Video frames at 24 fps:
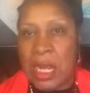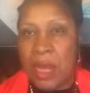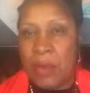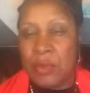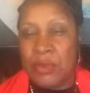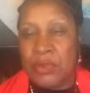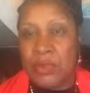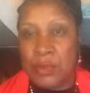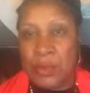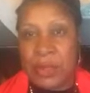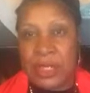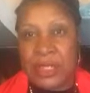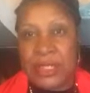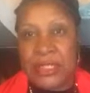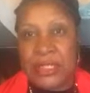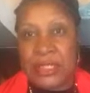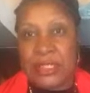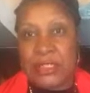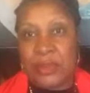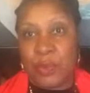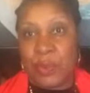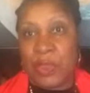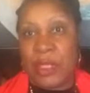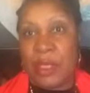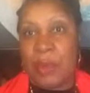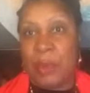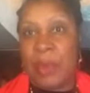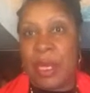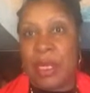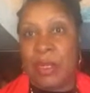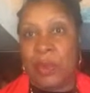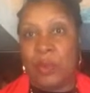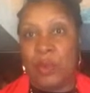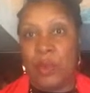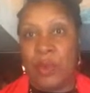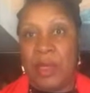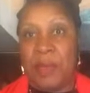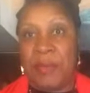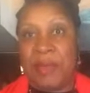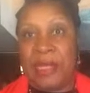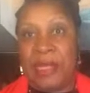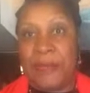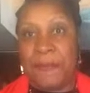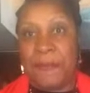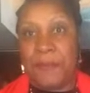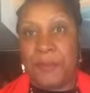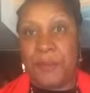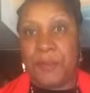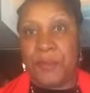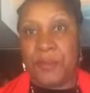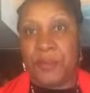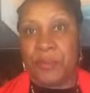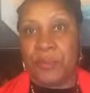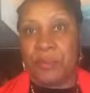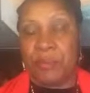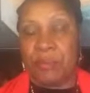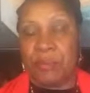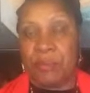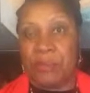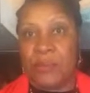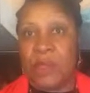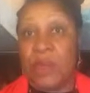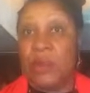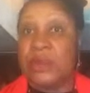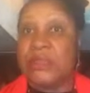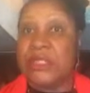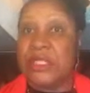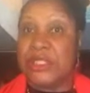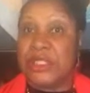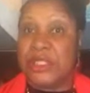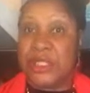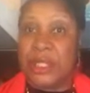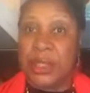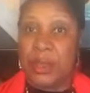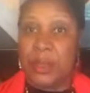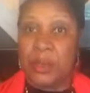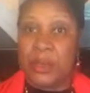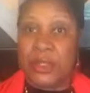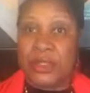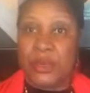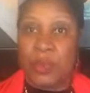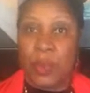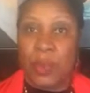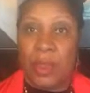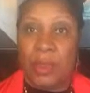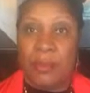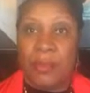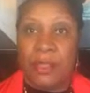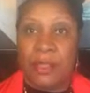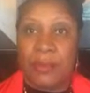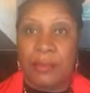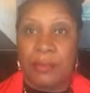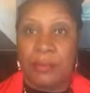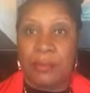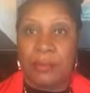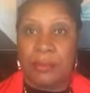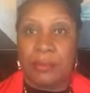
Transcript: I was reading this week about a woman who's a generous woman.